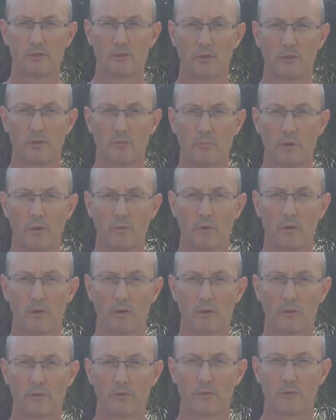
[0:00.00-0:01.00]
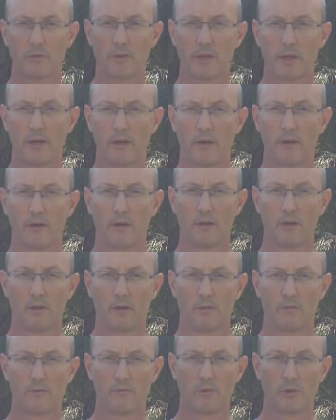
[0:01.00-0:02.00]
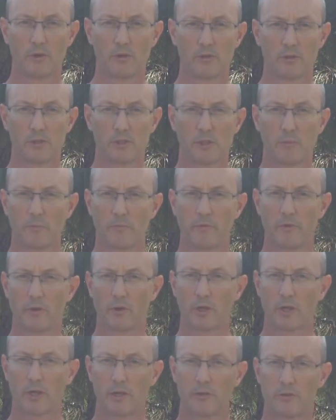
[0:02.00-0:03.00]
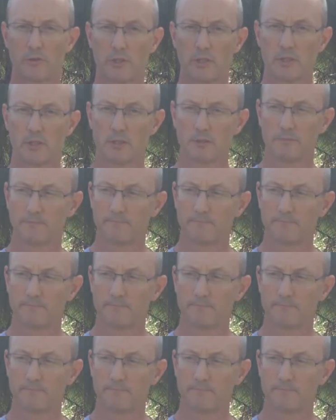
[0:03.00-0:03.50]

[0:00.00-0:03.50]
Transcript: so you might want to look through there for some of your countries.